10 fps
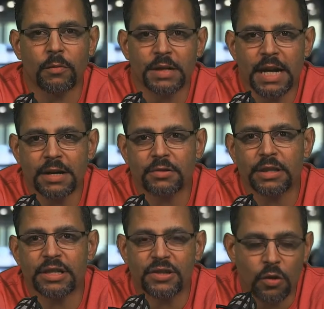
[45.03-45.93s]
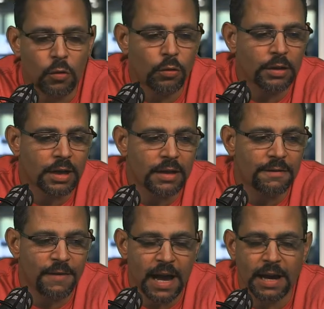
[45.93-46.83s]
which actually sold the
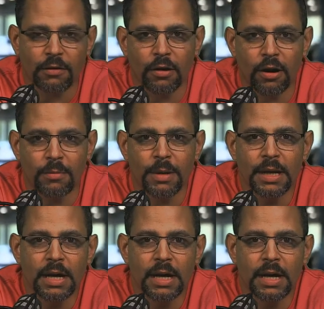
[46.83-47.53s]
firearm